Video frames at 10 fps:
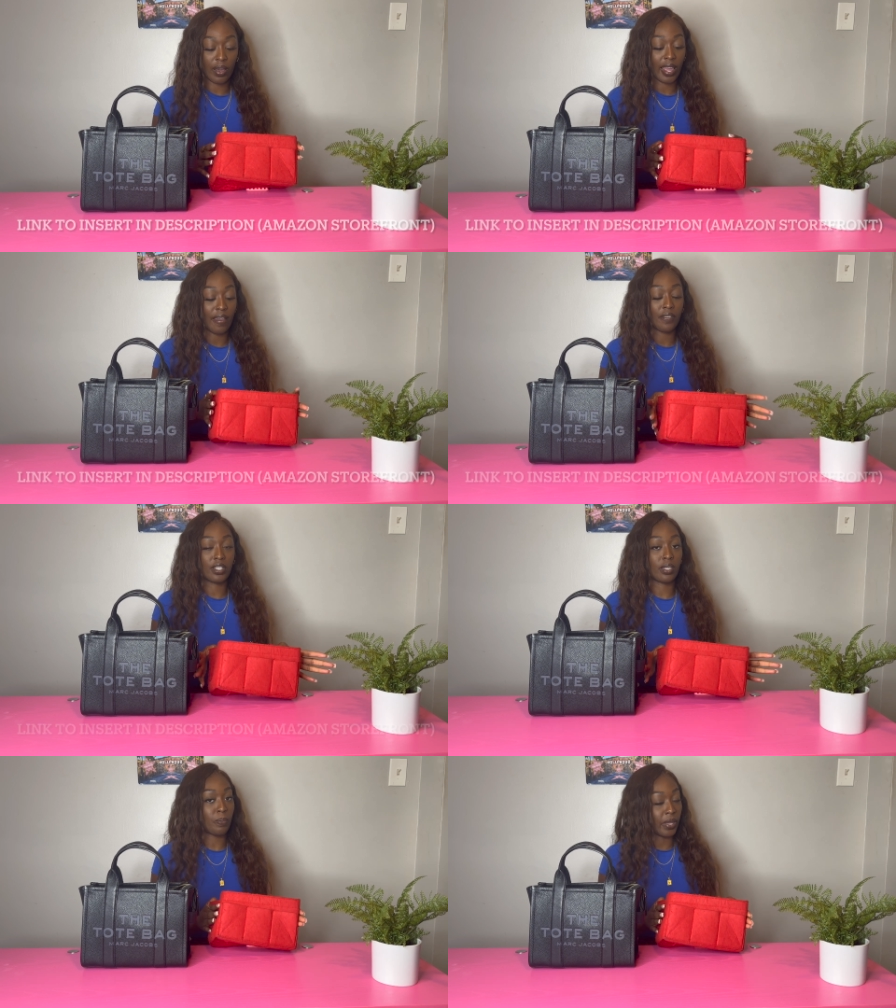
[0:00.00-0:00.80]
I have this
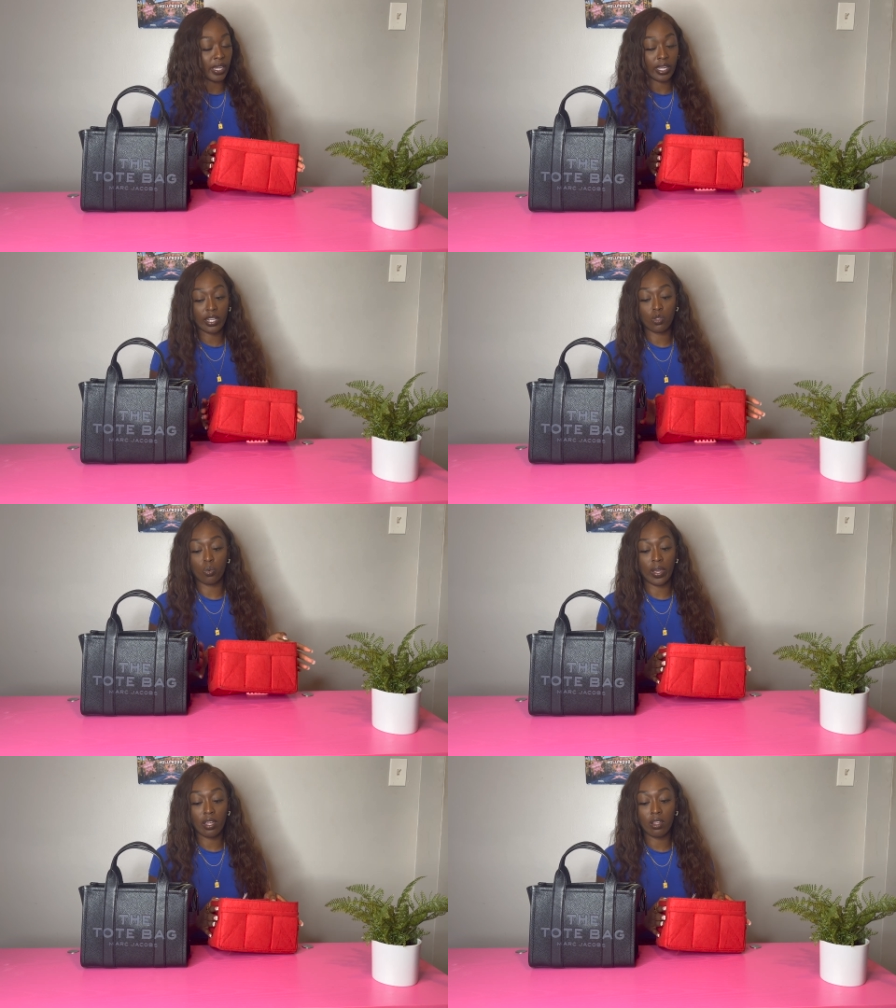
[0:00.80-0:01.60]
in pink as
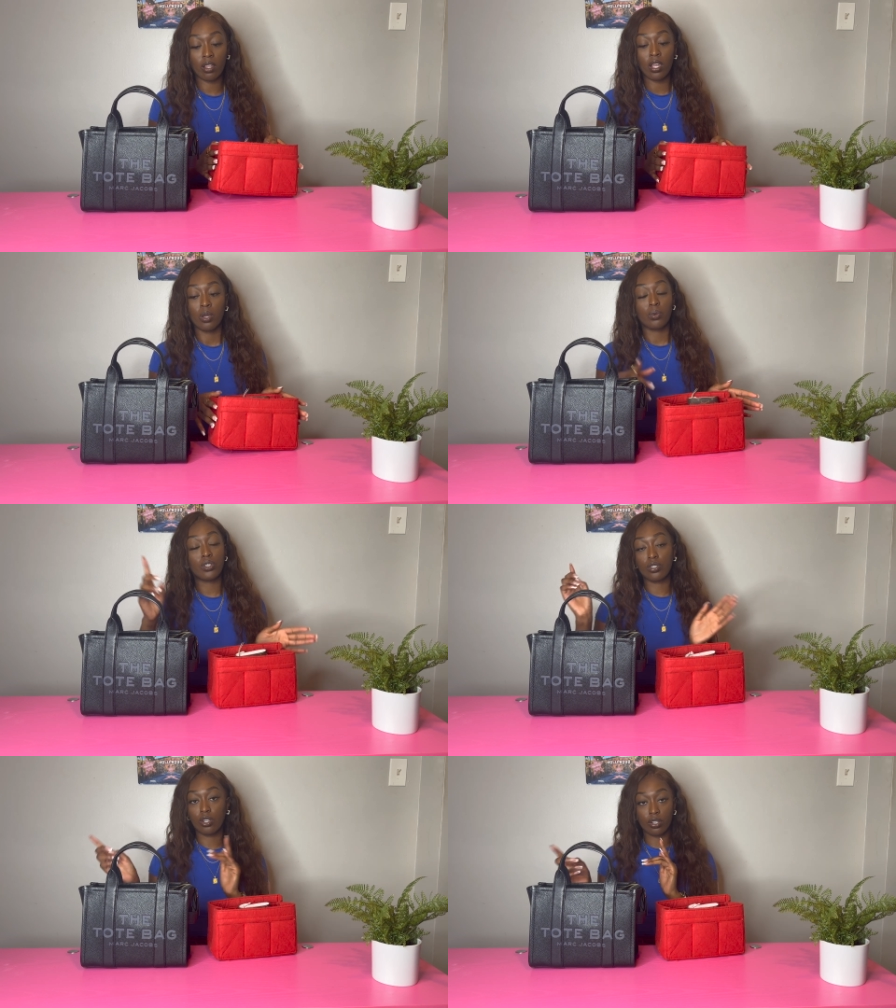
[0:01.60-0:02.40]
well, which
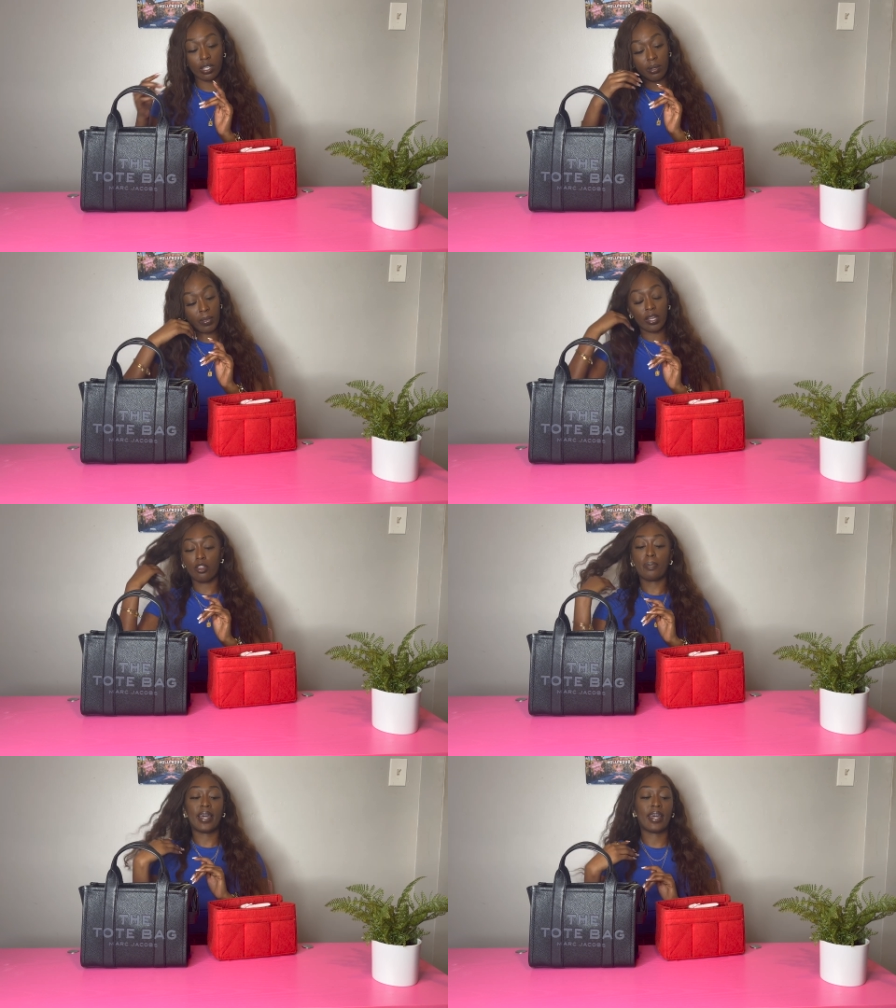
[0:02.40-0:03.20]
is currently in my other
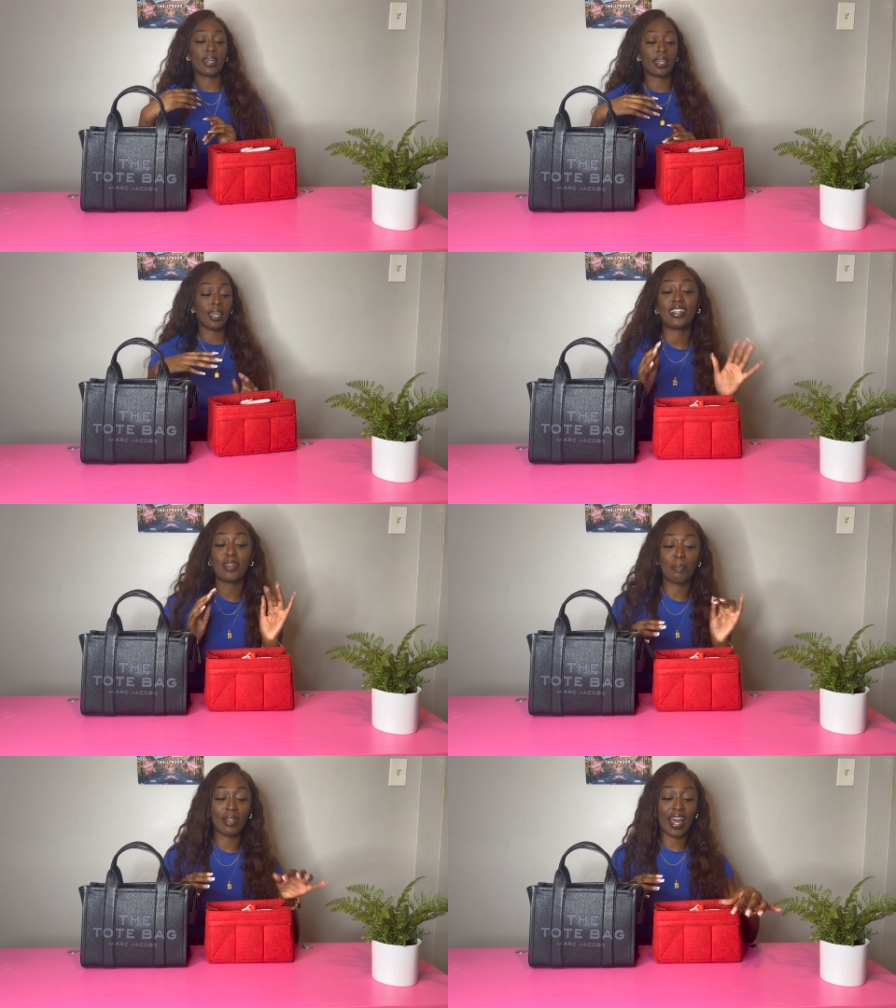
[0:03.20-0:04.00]
bag. But the
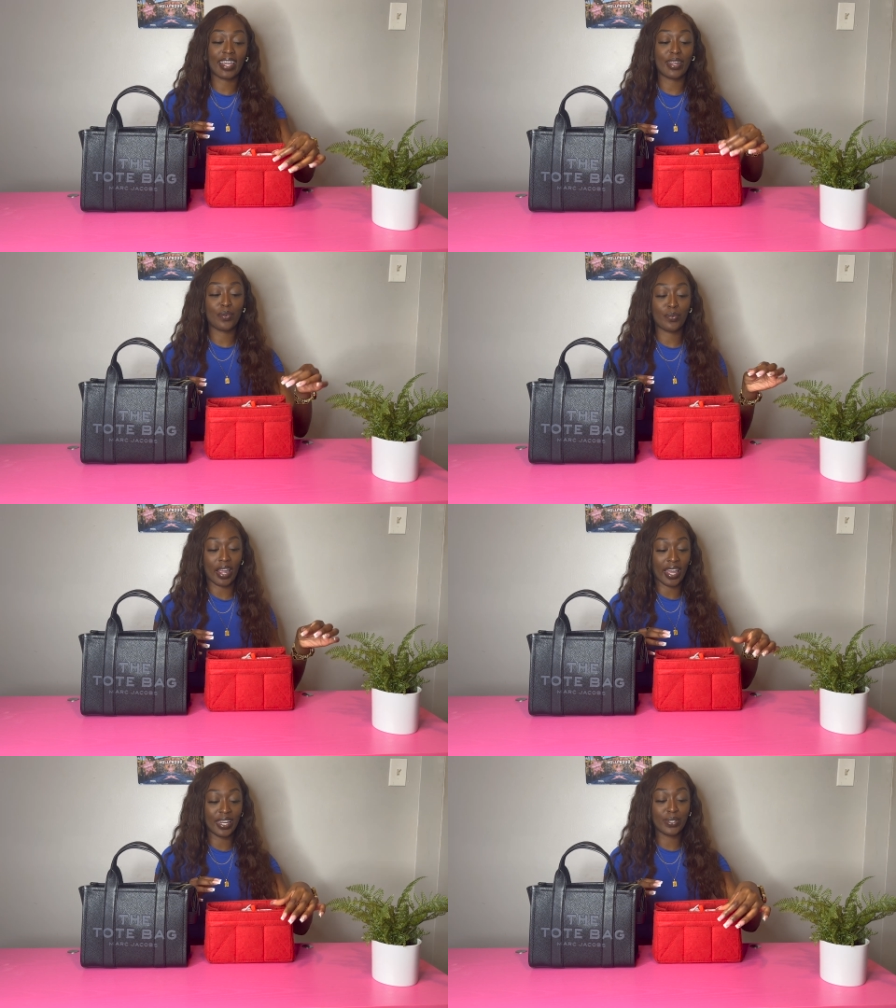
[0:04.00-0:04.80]
black and
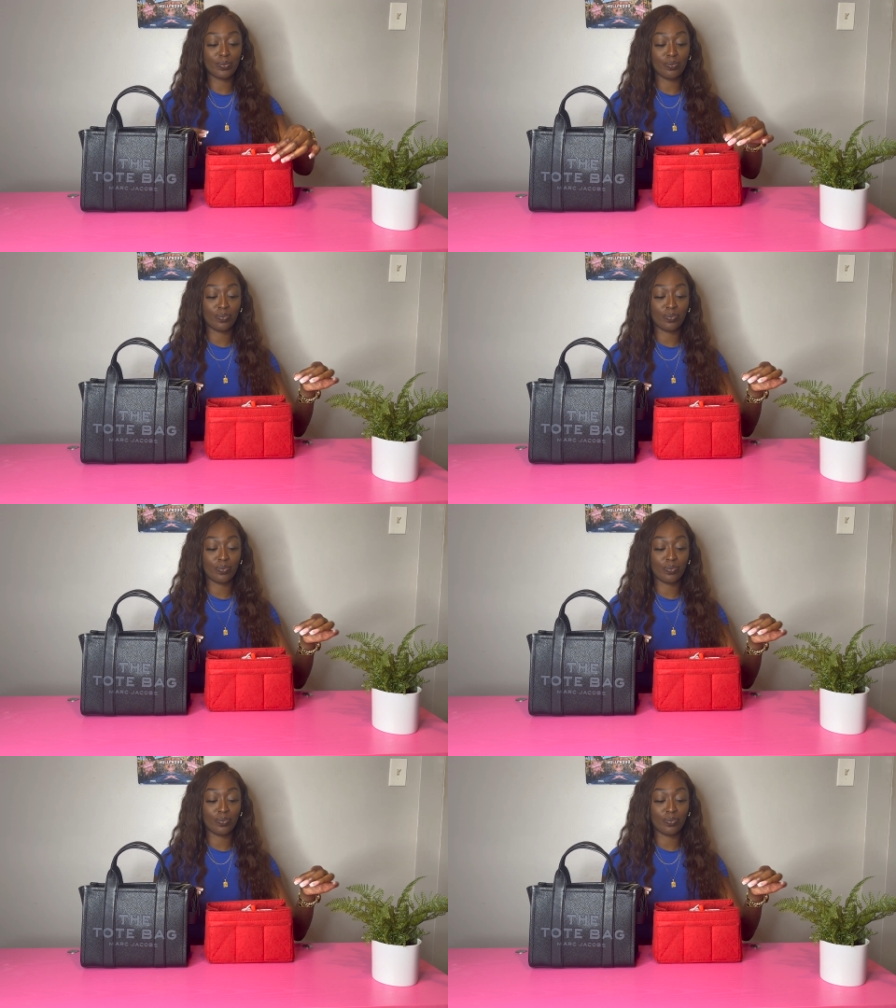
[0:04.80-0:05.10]
red